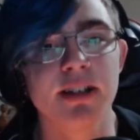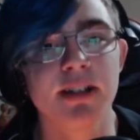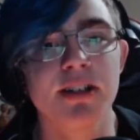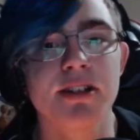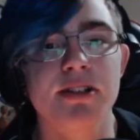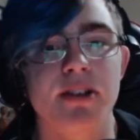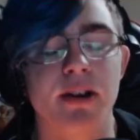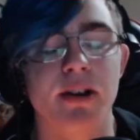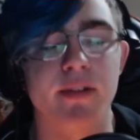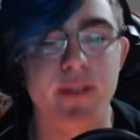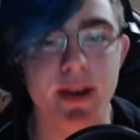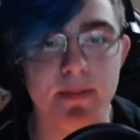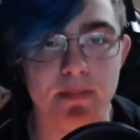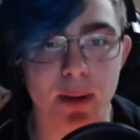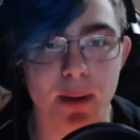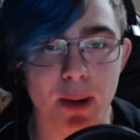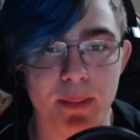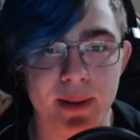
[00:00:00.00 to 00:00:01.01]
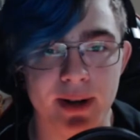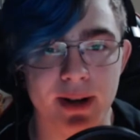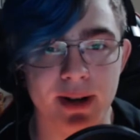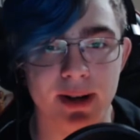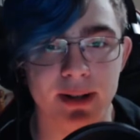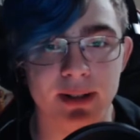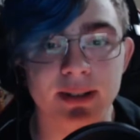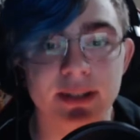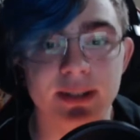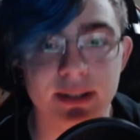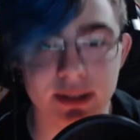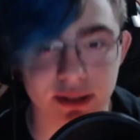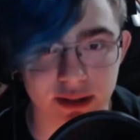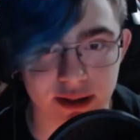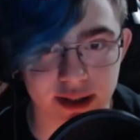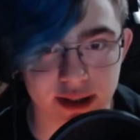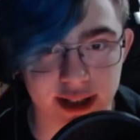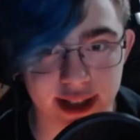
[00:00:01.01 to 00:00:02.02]
So if I burp at all
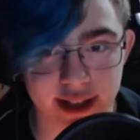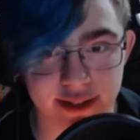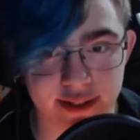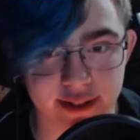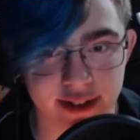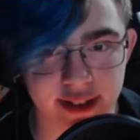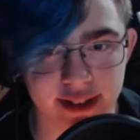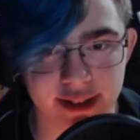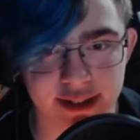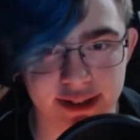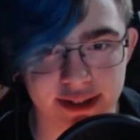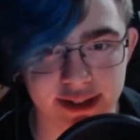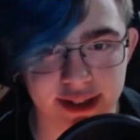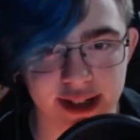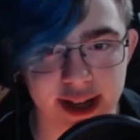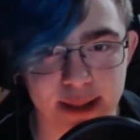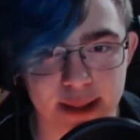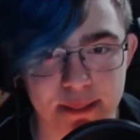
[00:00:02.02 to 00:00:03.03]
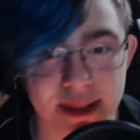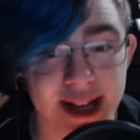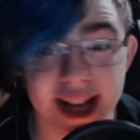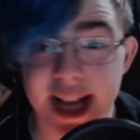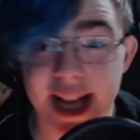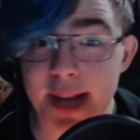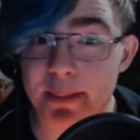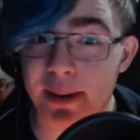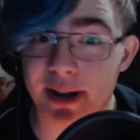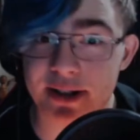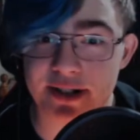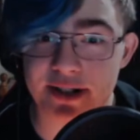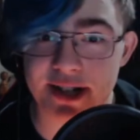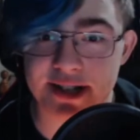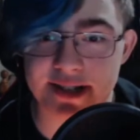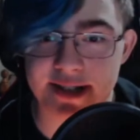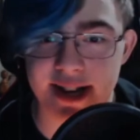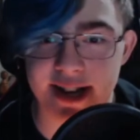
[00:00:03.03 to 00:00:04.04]
or anything, I
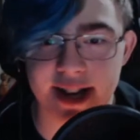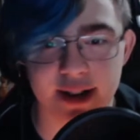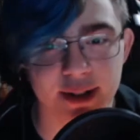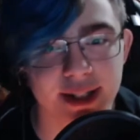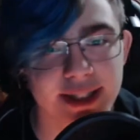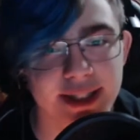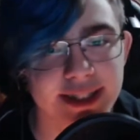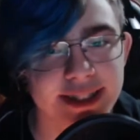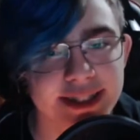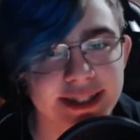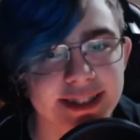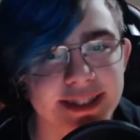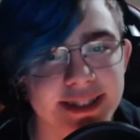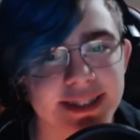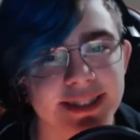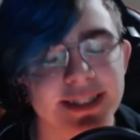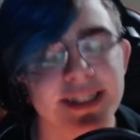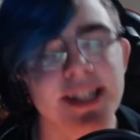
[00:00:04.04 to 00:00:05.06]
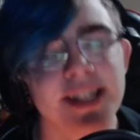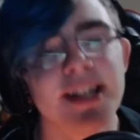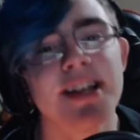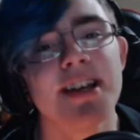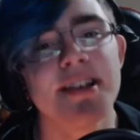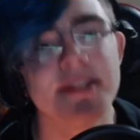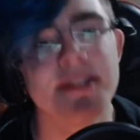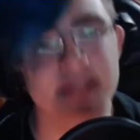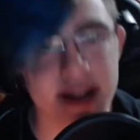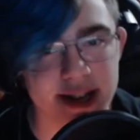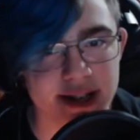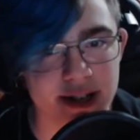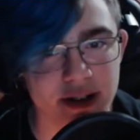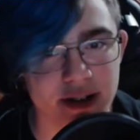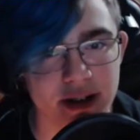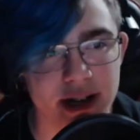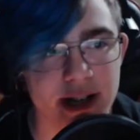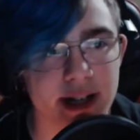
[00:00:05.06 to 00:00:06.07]
apologize now.
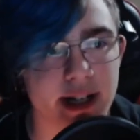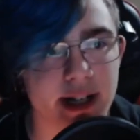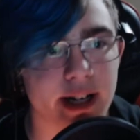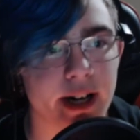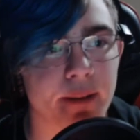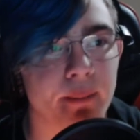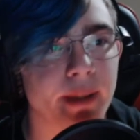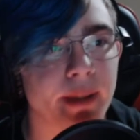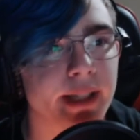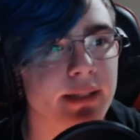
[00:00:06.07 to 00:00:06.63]
Secondary, I'm